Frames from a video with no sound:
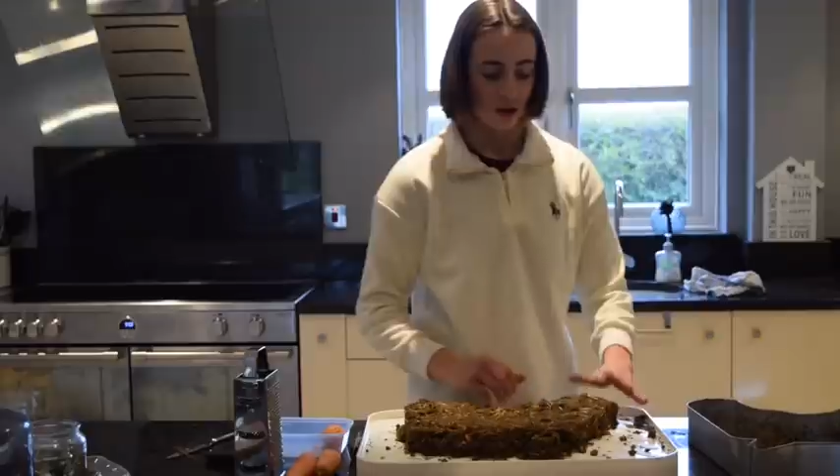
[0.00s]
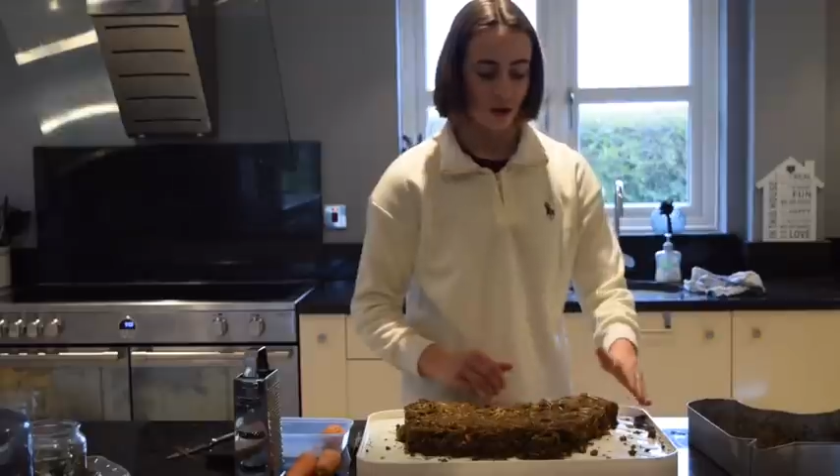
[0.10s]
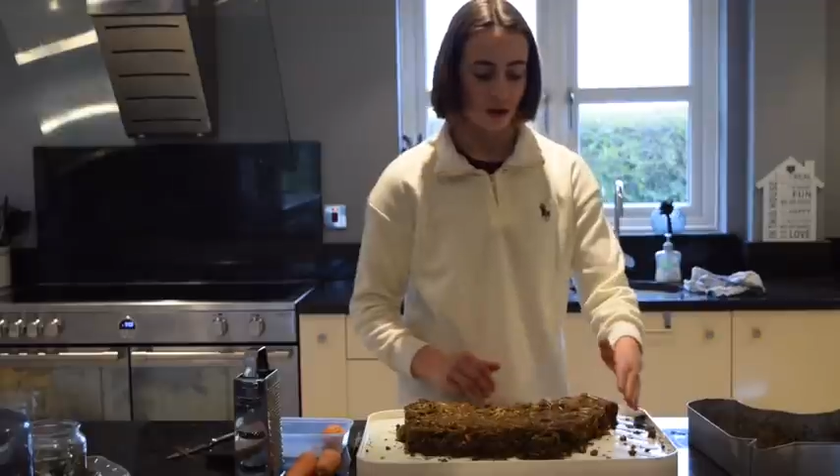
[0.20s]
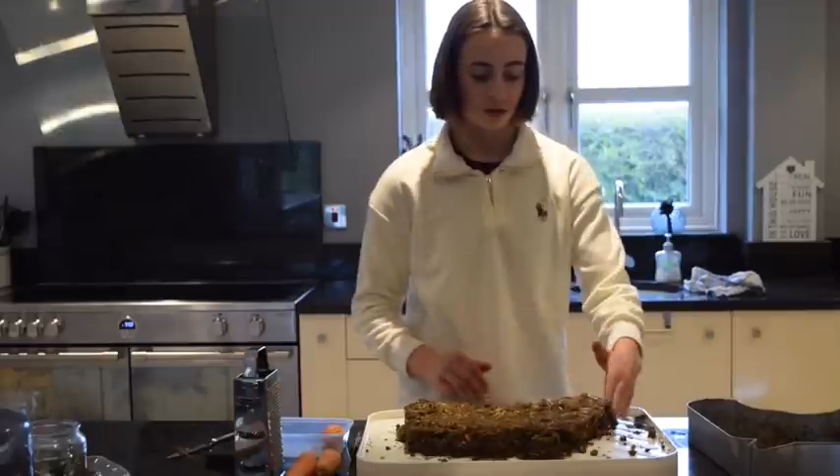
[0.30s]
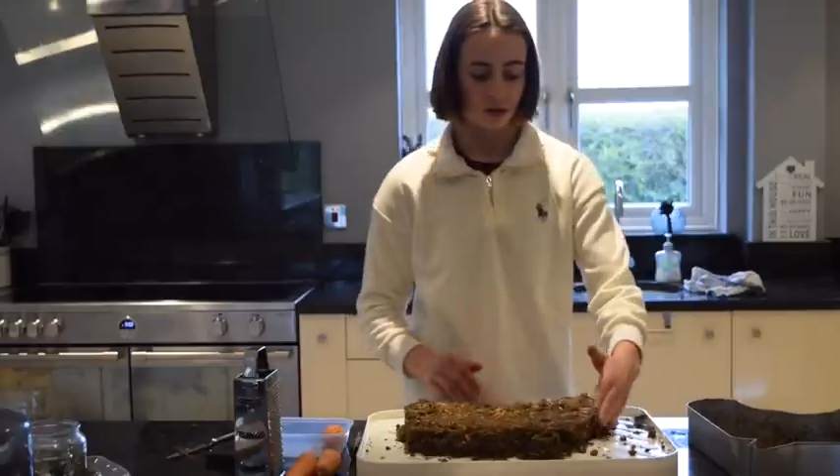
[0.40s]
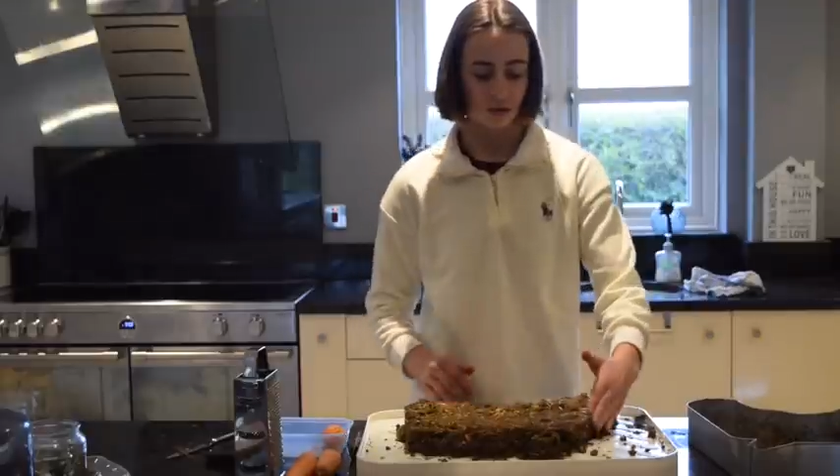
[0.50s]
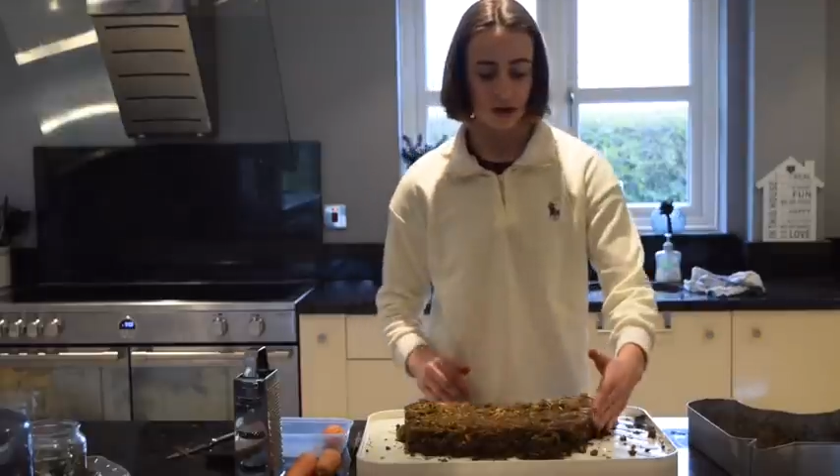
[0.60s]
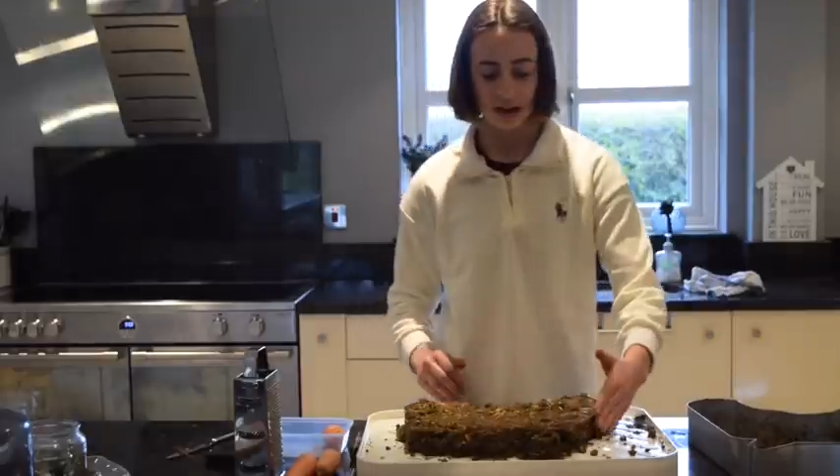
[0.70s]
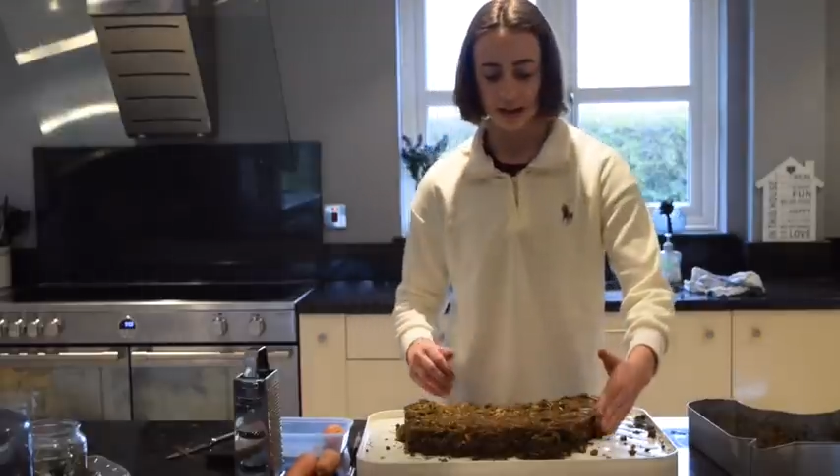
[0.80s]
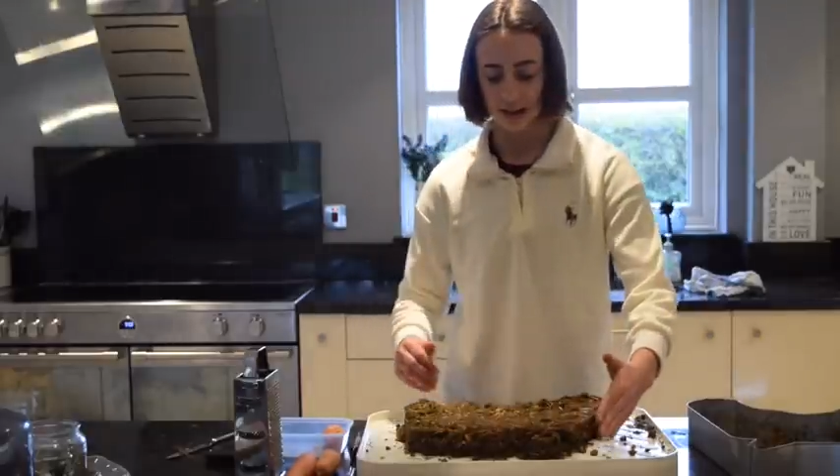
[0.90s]
although it's not
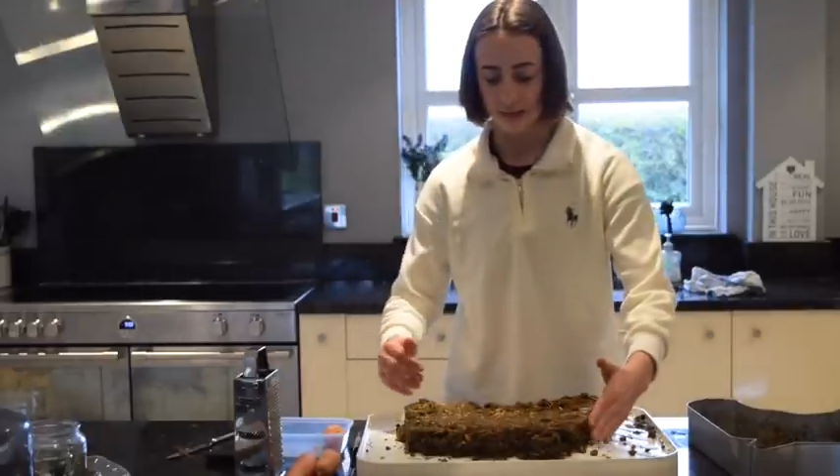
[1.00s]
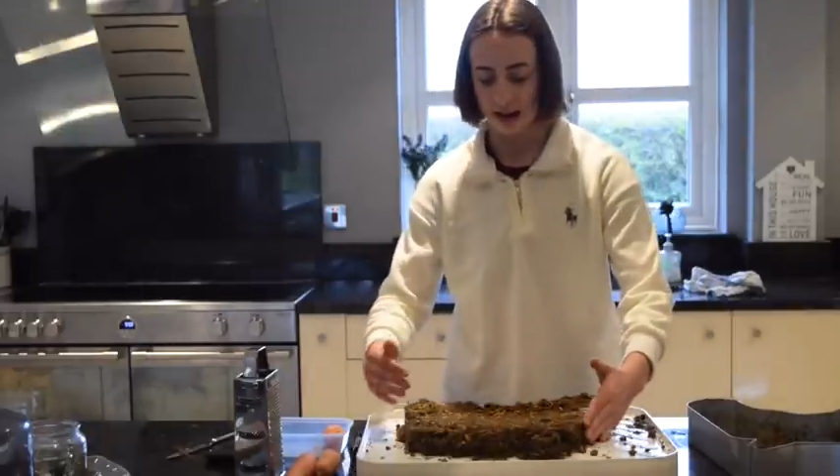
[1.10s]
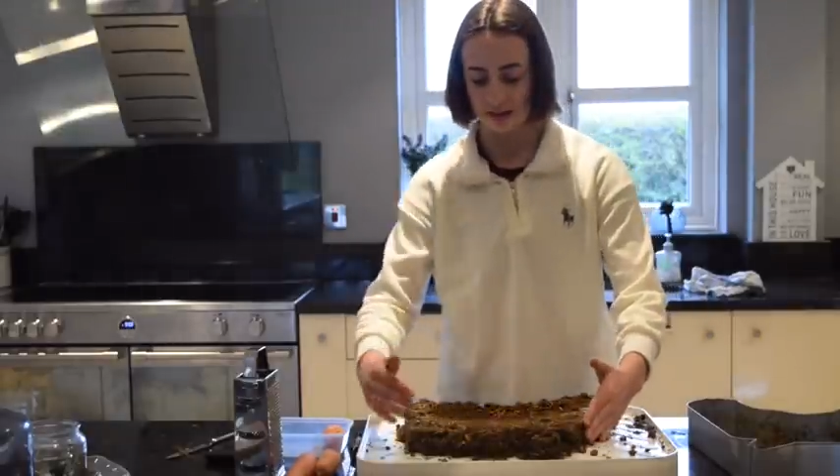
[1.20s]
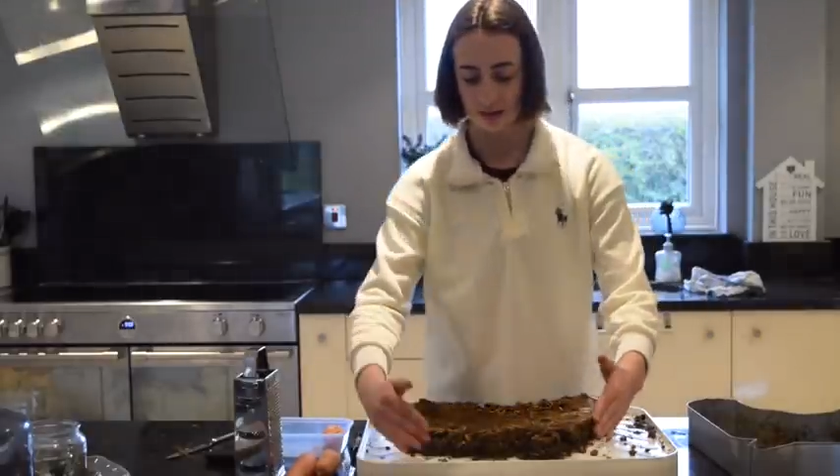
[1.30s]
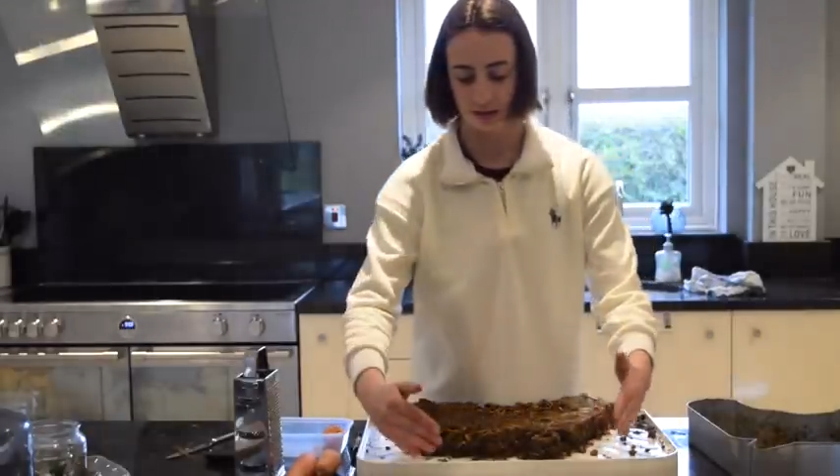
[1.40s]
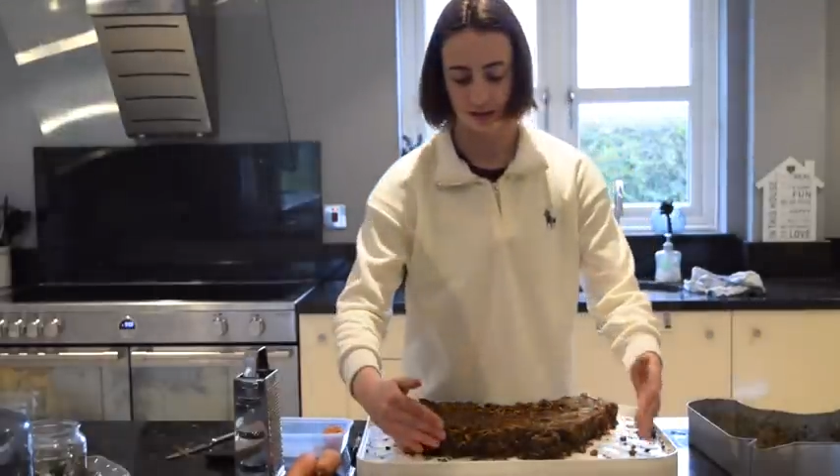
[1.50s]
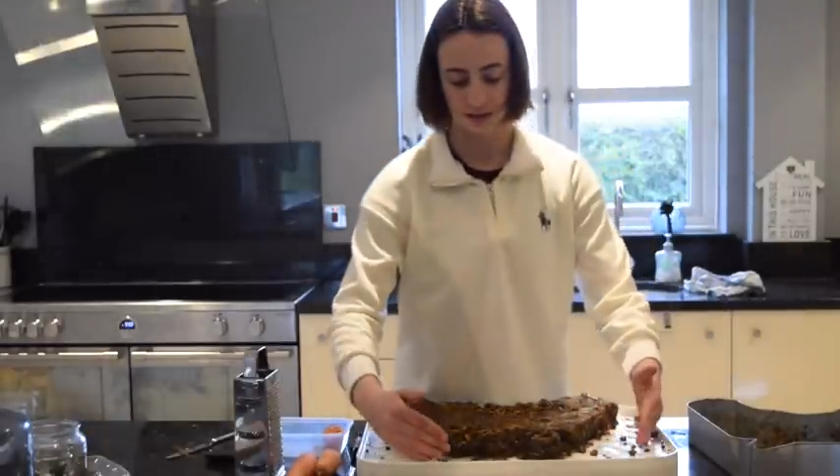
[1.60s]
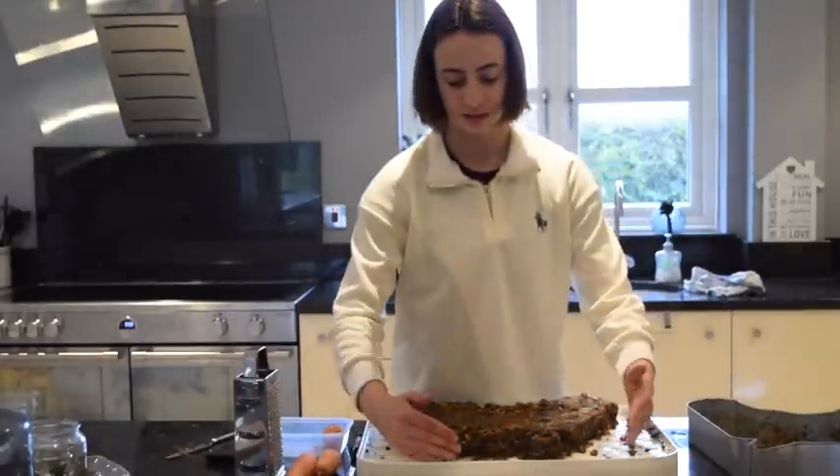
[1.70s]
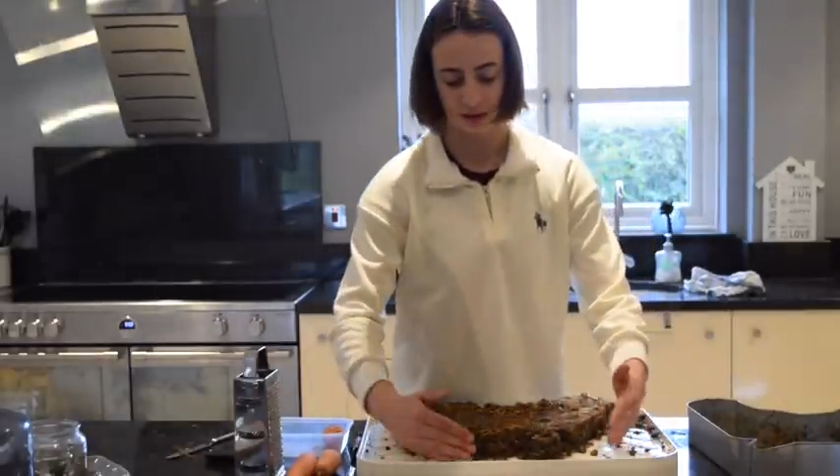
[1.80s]
really going to matter because as